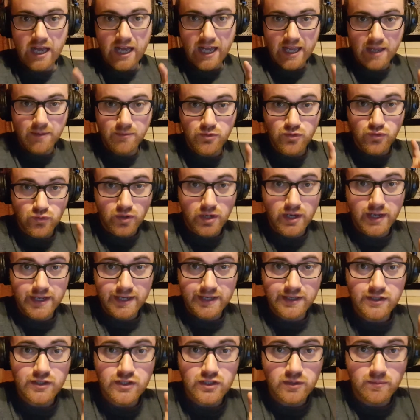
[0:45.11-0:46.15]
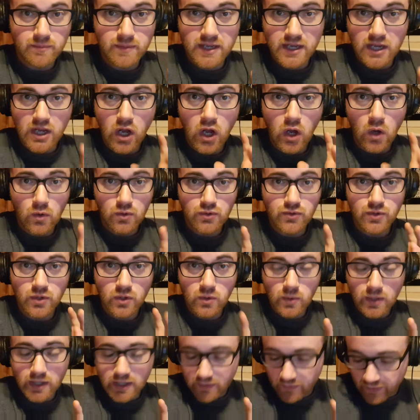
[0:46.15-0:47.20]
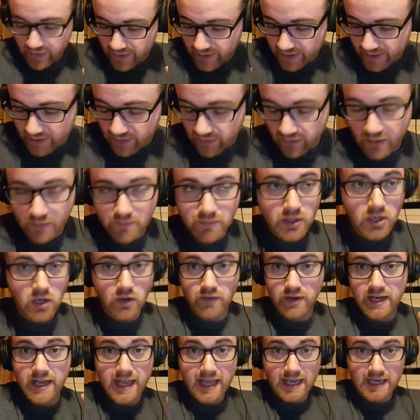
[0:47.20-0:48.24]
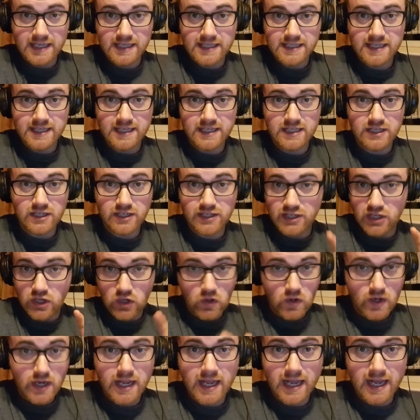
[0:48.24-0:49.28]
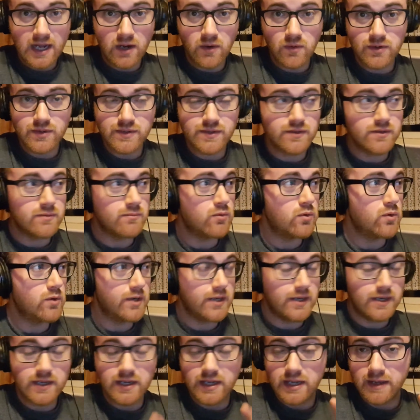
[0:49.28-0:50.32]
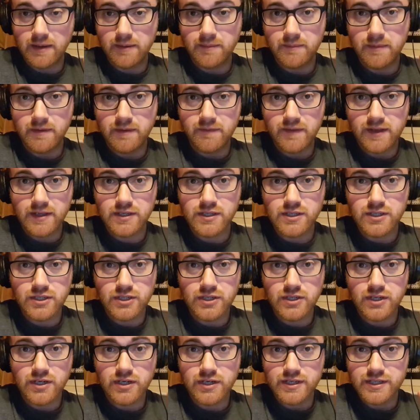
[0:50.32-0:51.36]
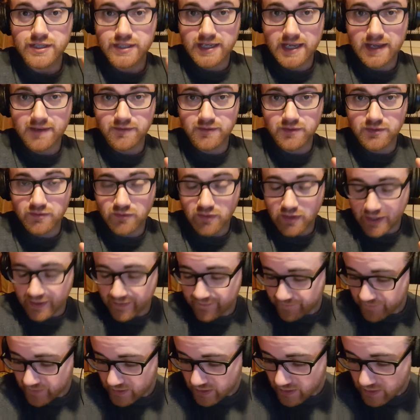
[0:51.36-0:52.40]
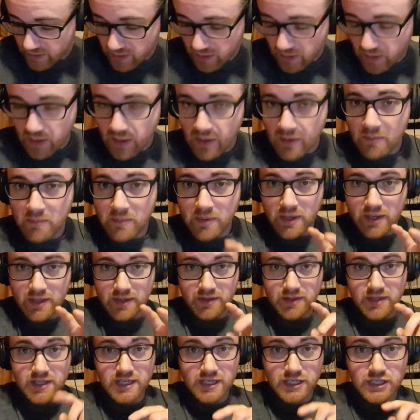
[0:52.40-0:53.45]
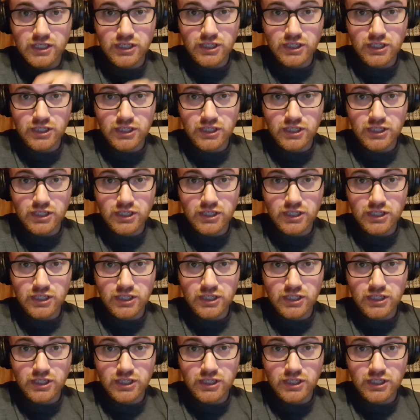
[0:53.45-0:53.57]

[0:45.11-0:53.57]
I am trying to be ultra quiet right now. I'm currently editing in the early hours of the morning, Adventure 7, right? But these